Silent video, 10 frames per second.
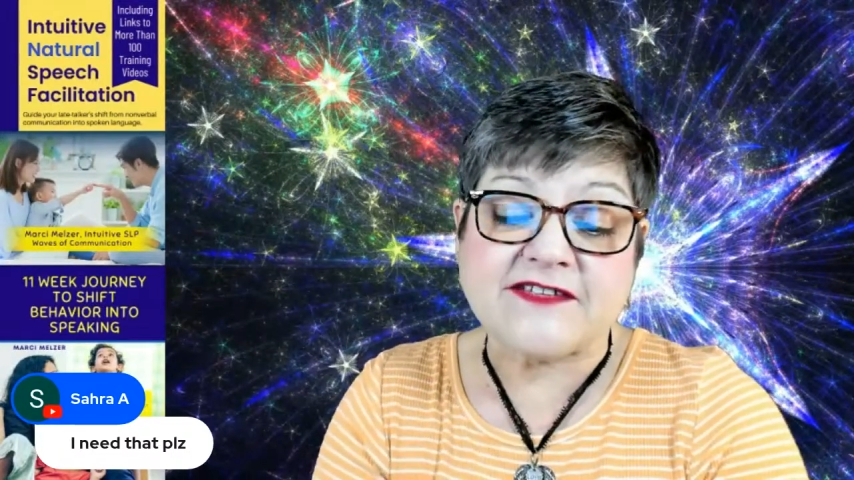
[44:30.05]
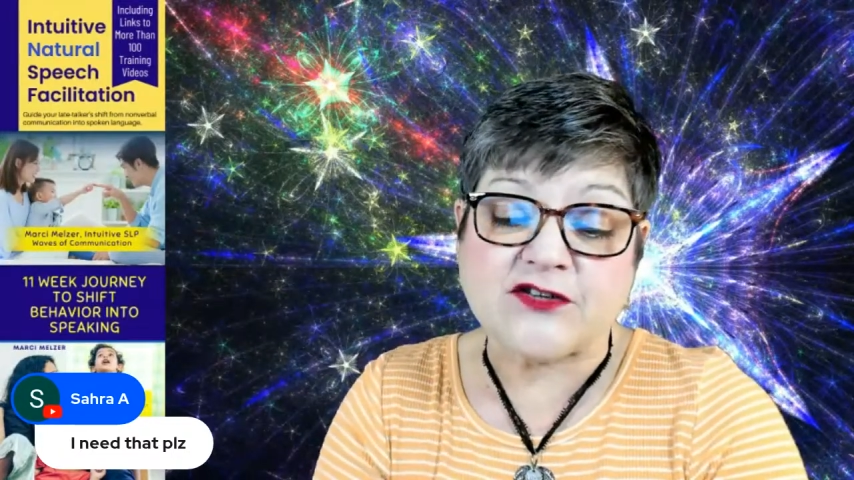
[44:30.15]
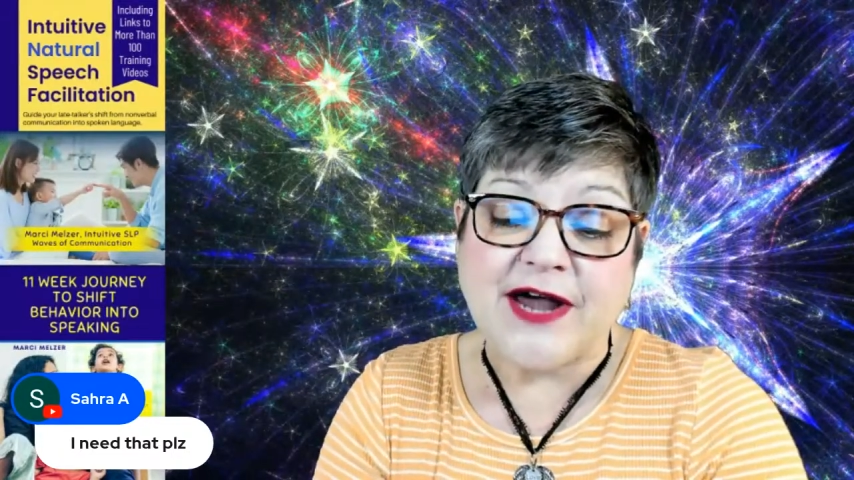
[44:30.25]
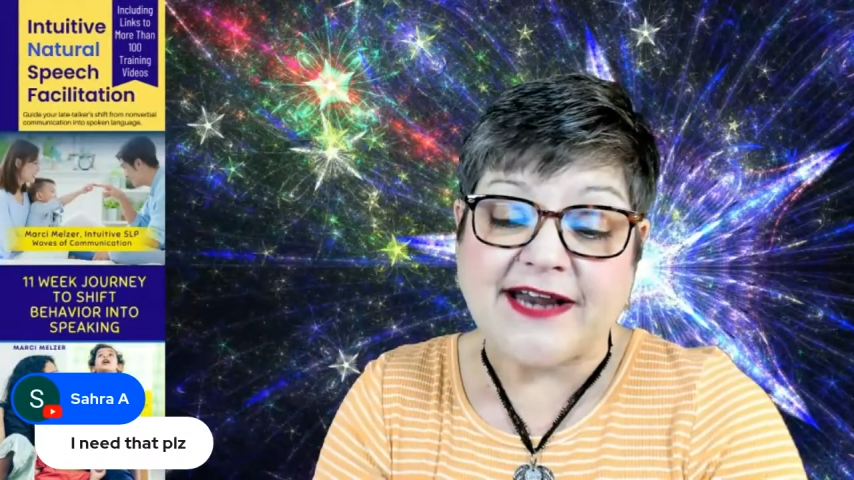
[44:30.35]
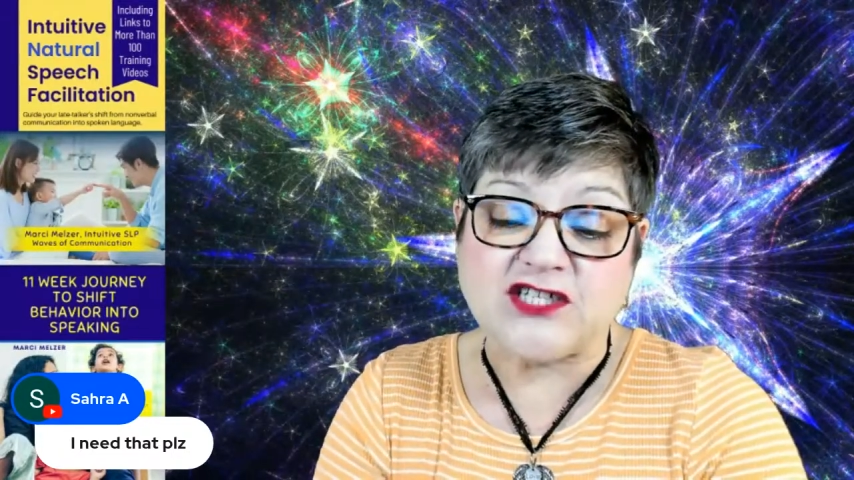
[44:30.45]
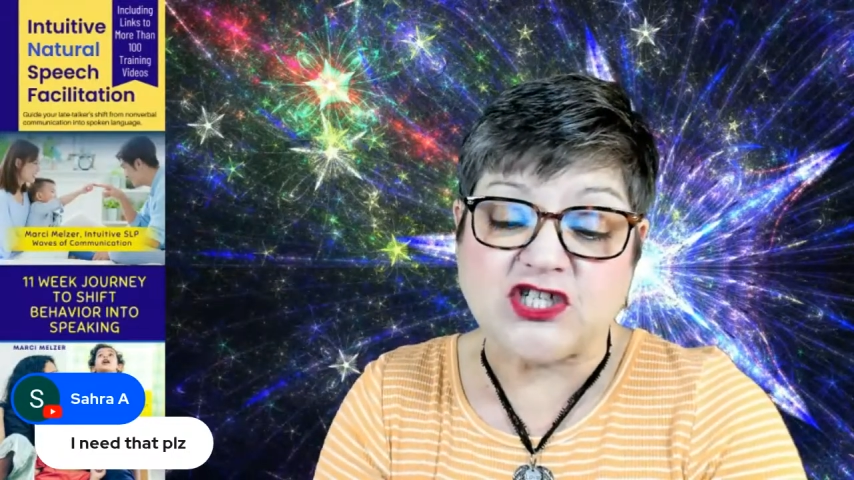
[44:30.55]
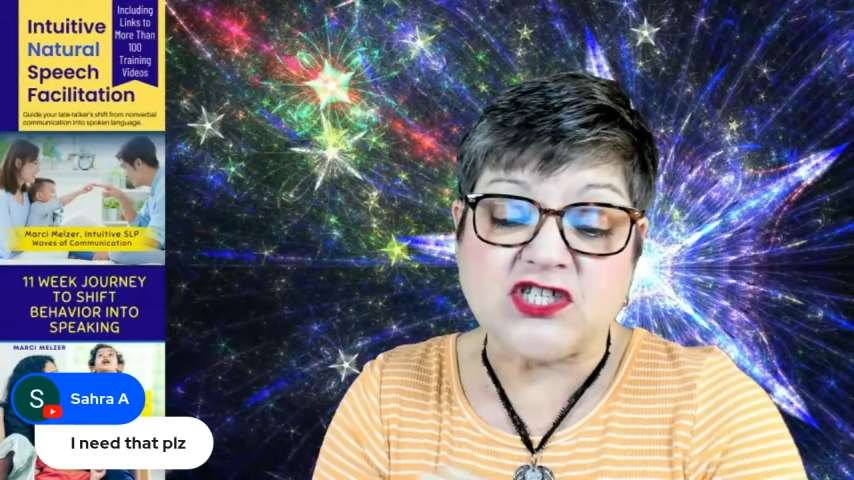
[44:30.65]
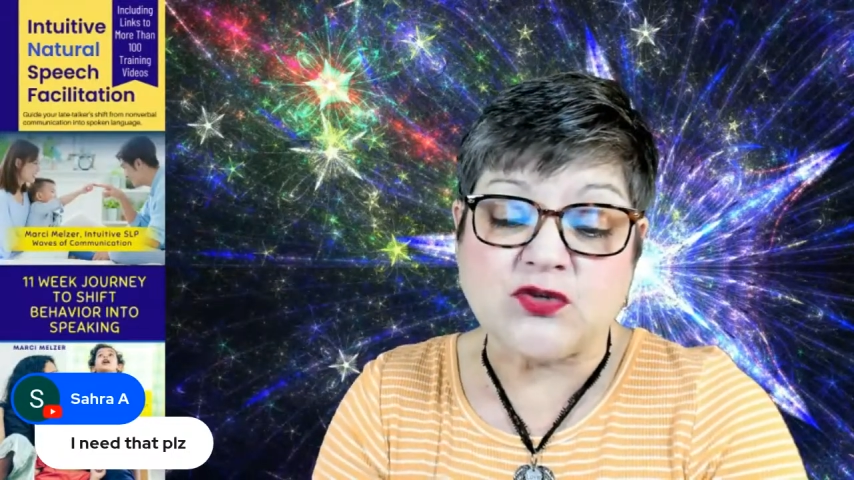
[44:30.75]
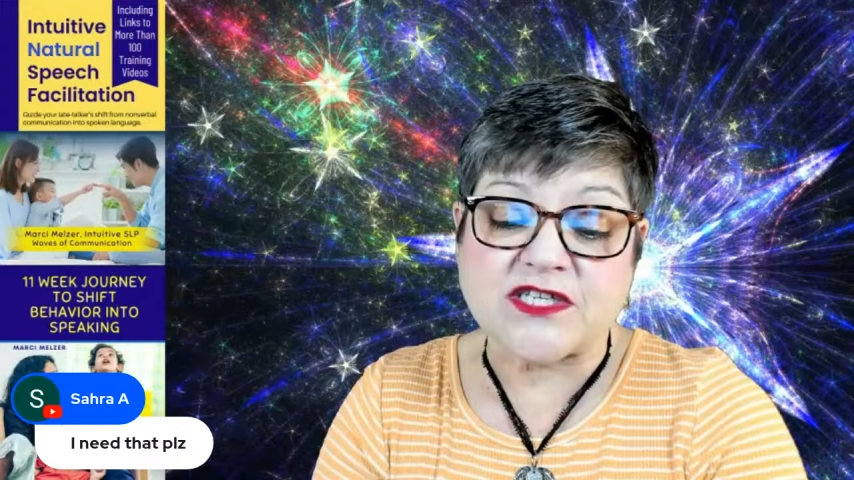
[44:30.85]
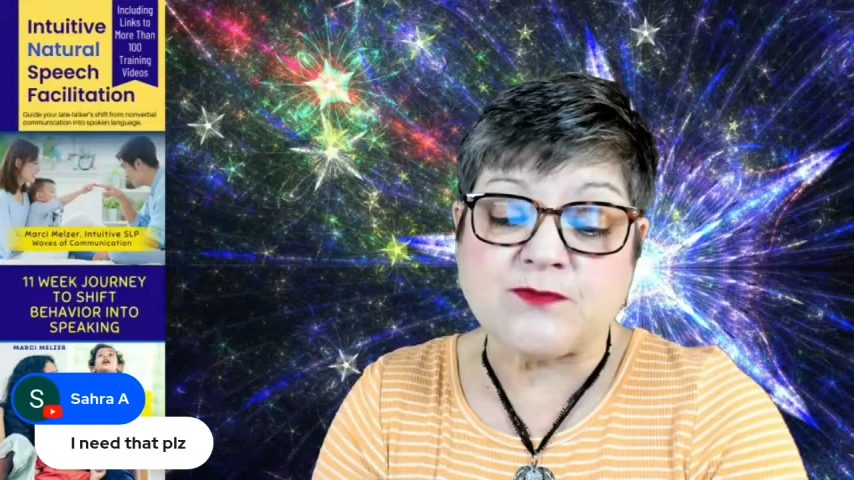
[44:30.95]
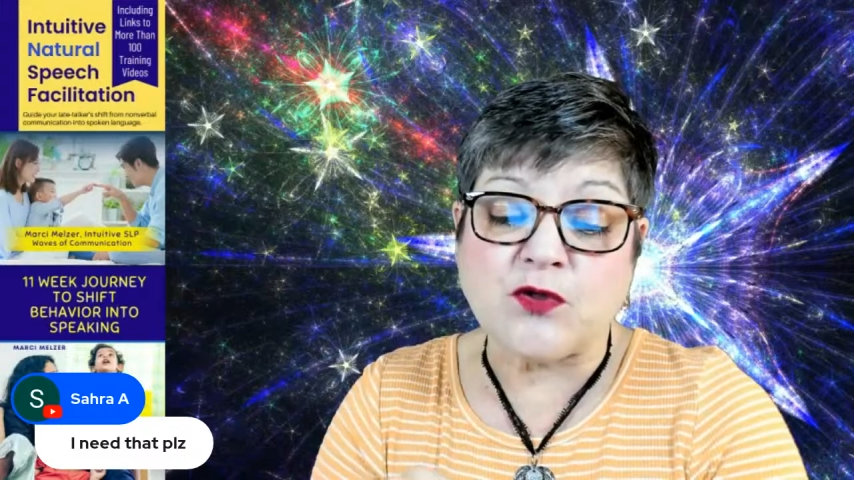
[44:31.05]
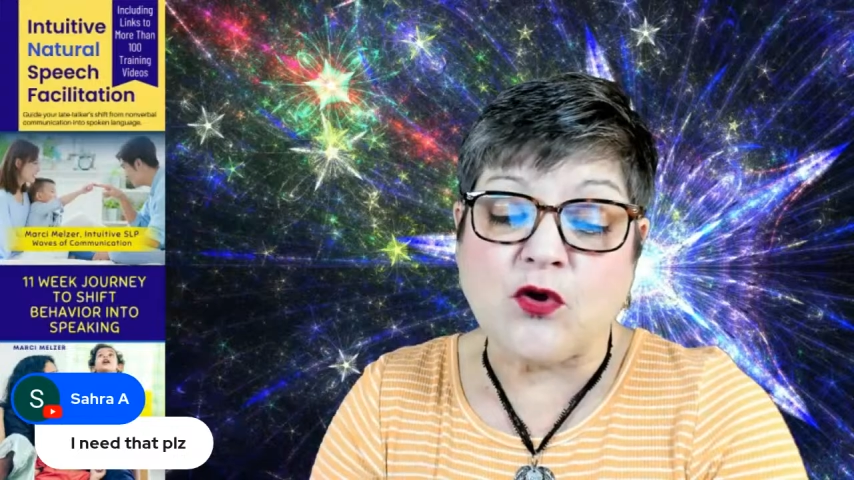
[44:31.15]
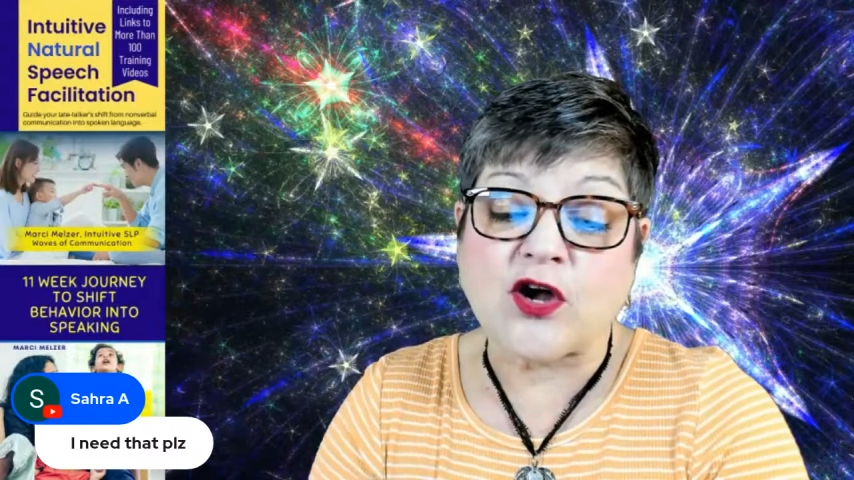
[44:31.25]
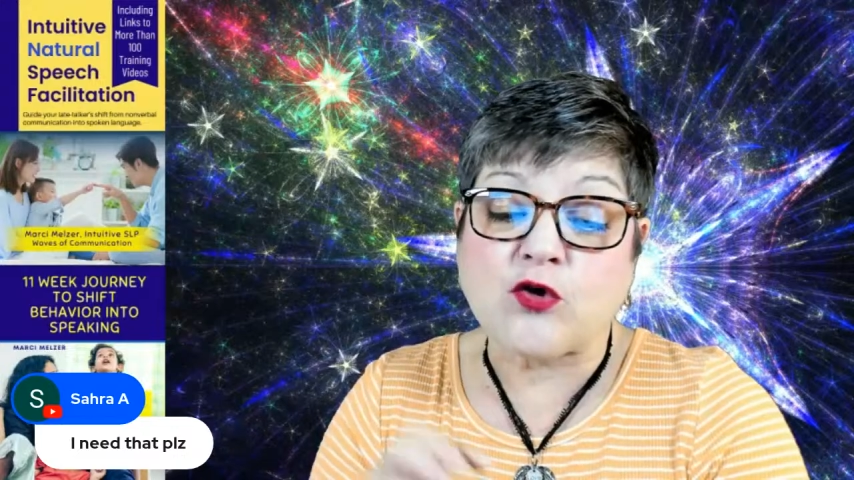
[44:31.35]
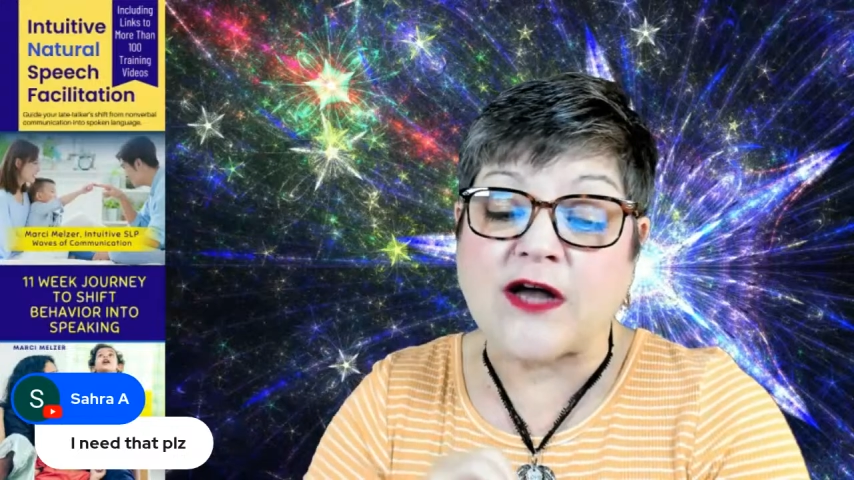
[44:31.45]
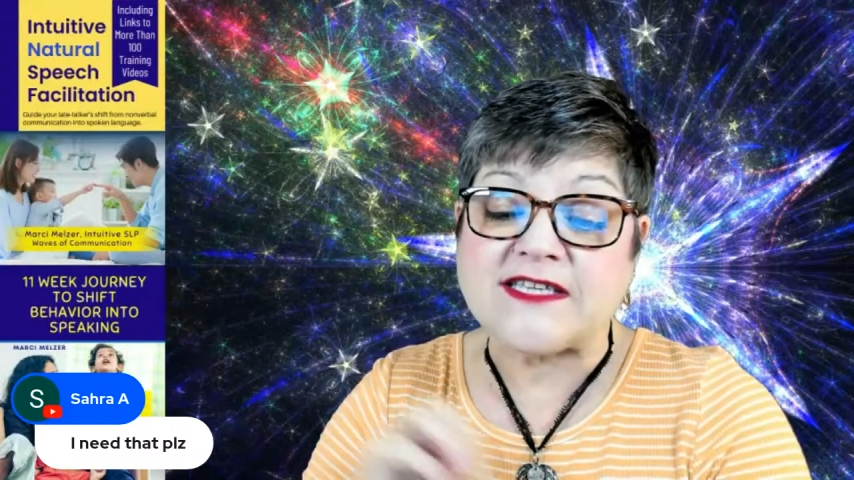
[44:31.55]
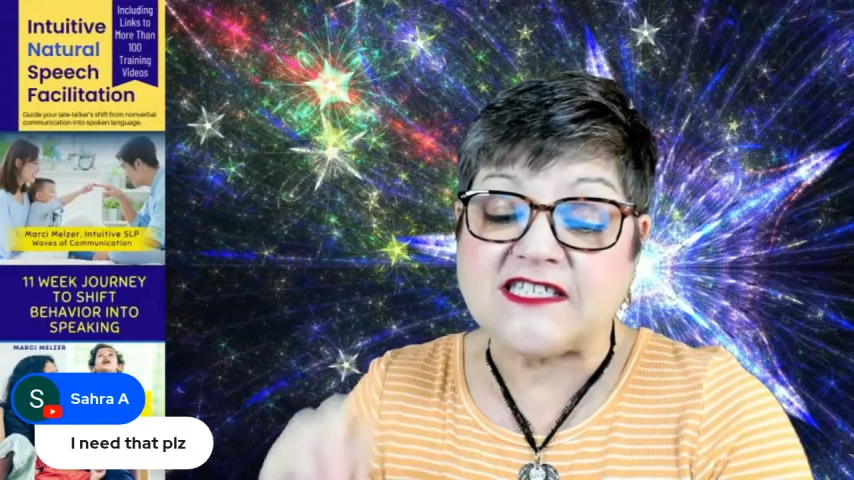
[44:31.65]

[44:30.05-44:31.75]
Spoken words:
strategies to explore across